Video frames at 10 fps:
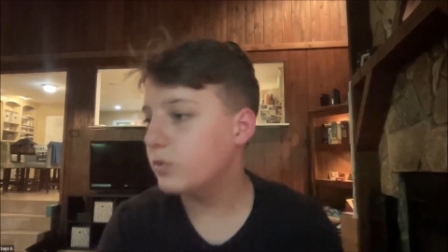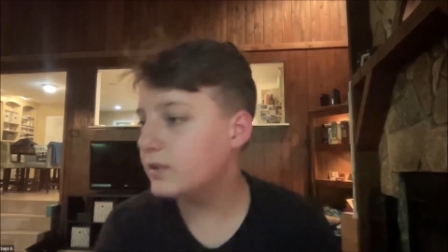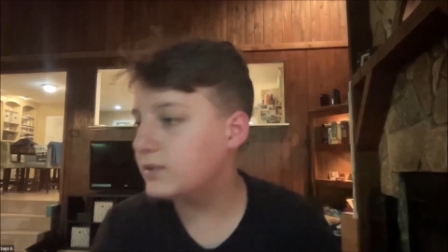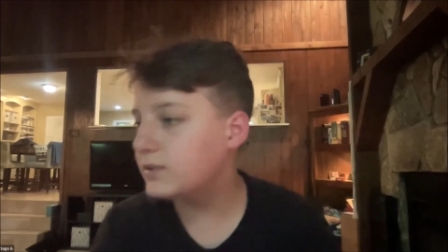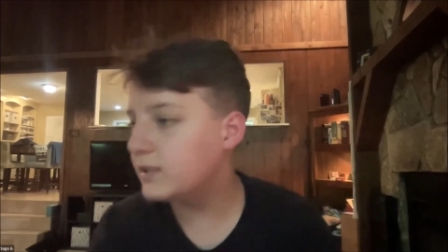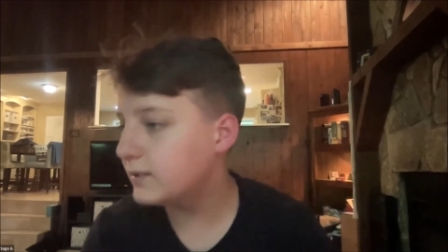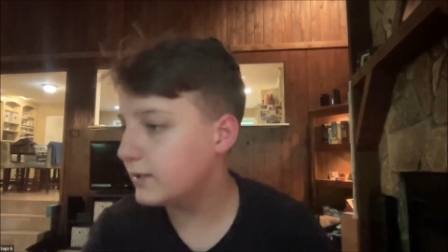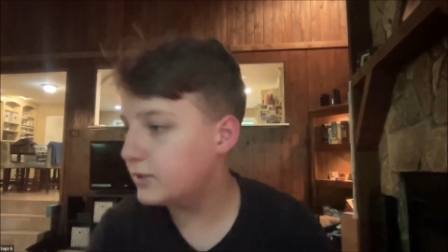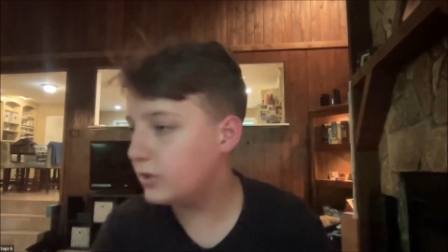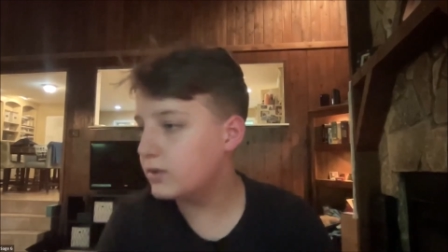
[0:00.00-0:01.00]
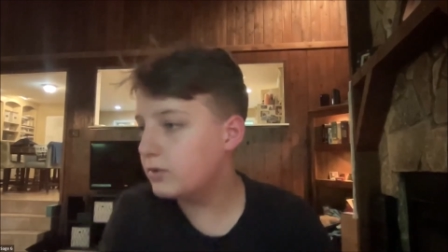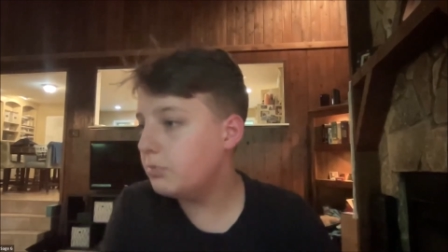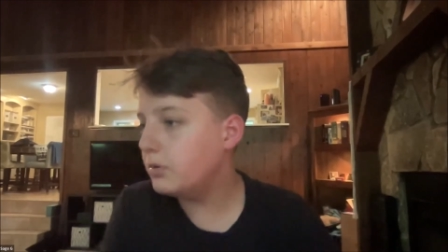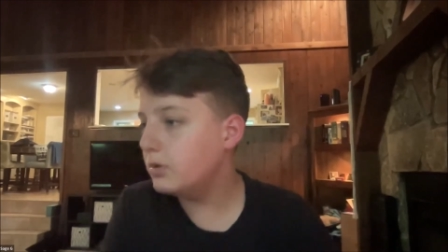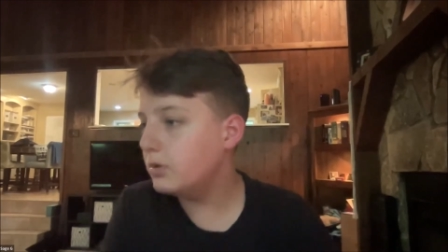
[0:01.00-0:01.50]
Verse 26, and they
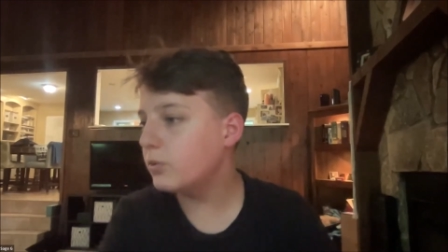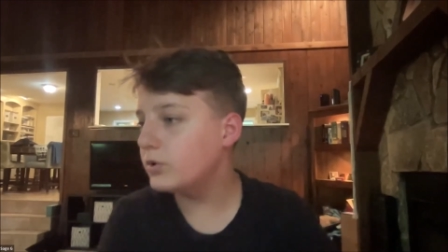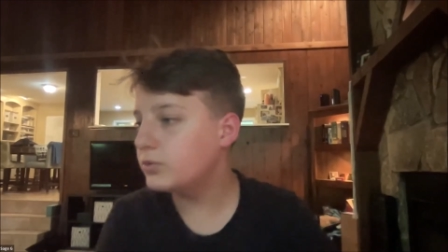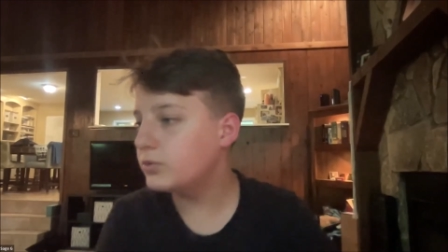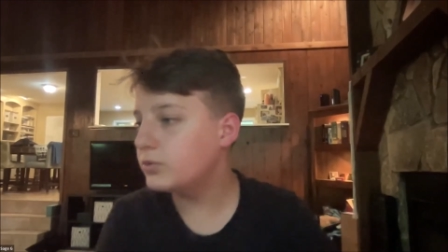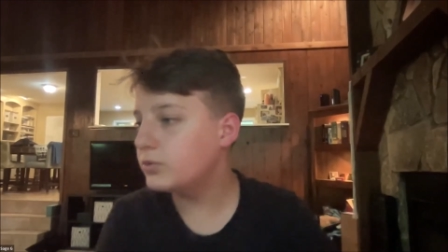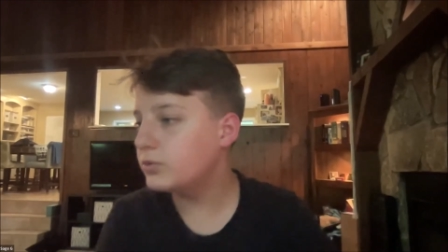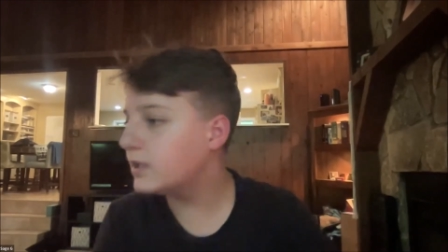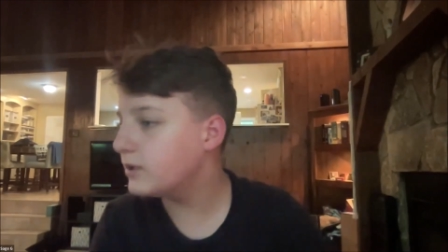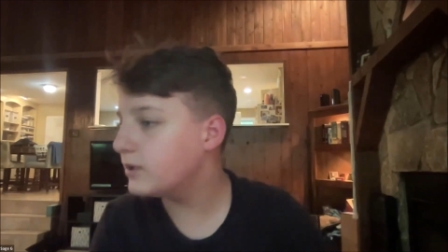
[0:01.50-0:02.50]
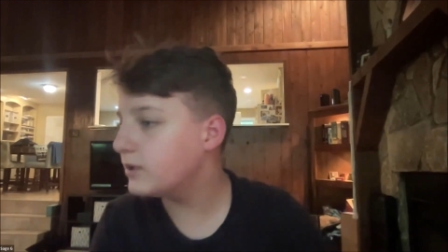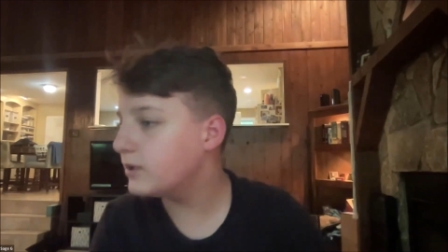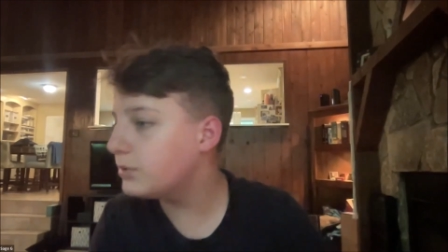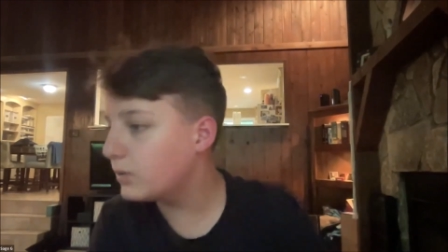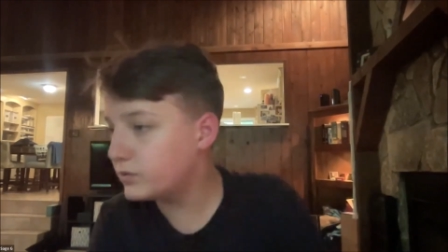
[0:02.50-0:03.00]
took the bullock which was given
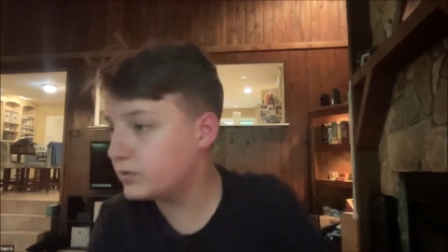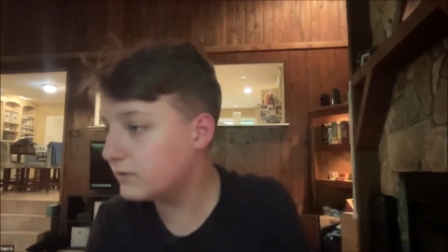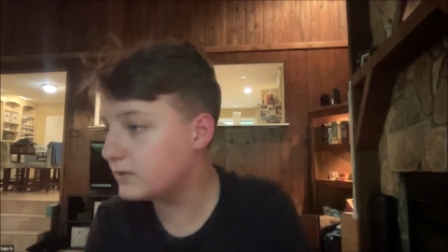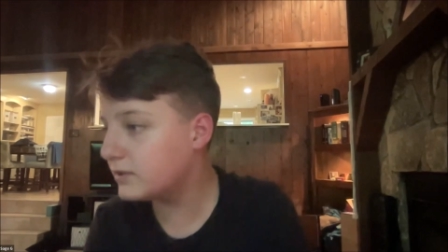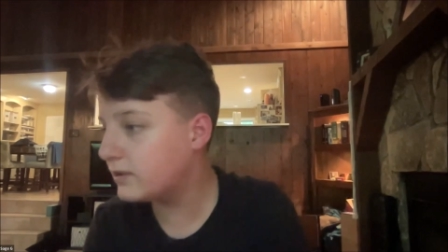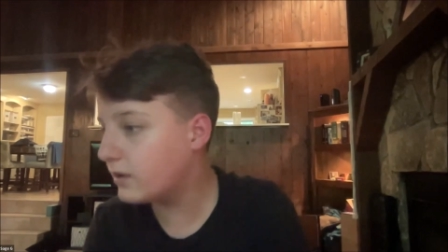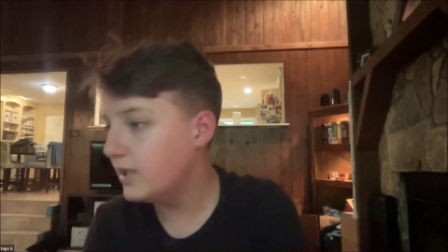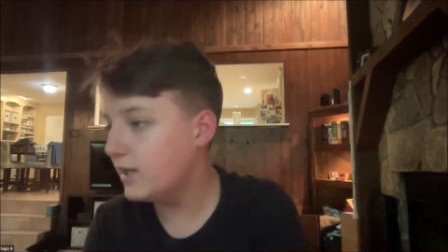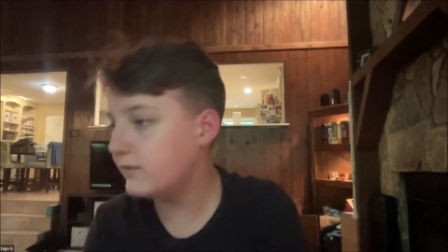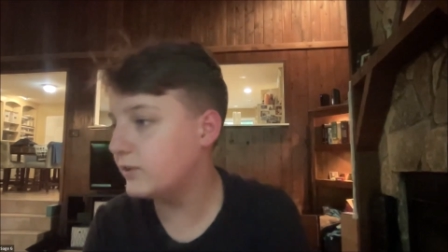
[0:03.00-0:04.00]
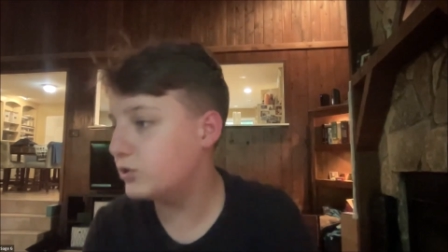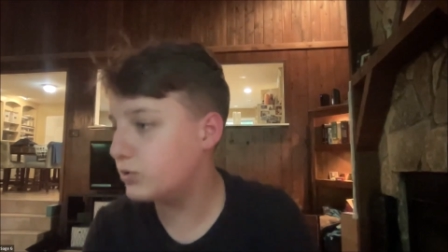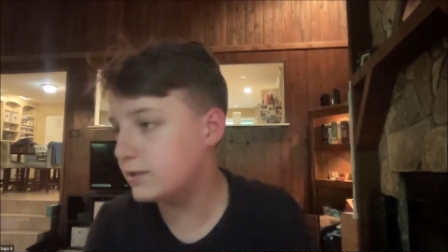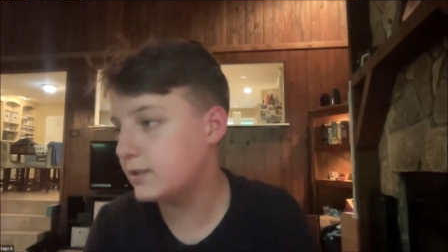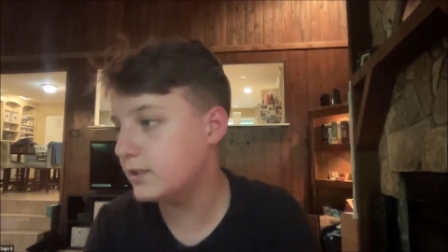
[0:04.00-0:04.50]
to them,
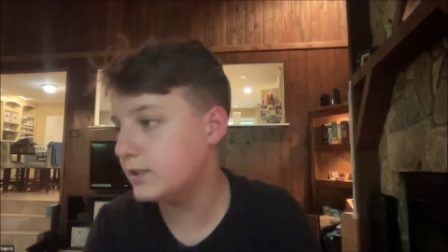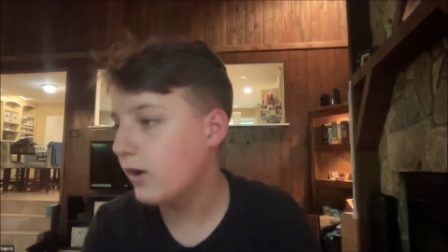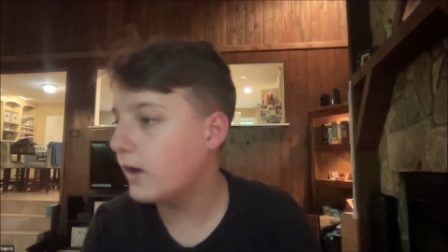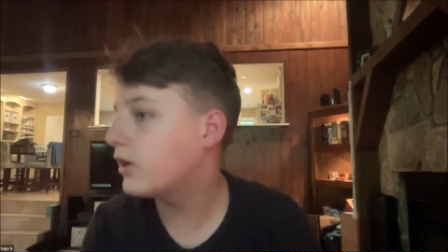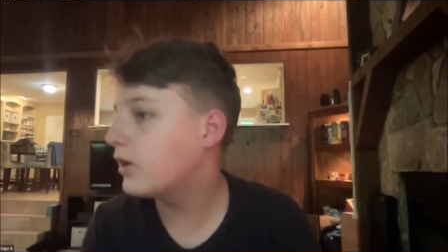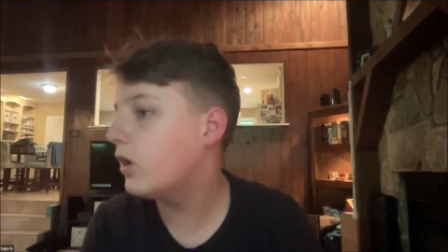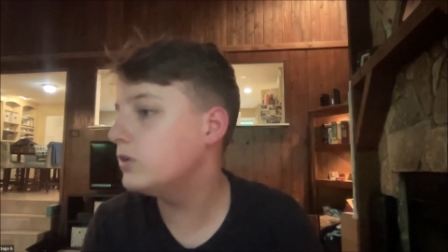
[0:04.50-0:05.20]
and they dressed it,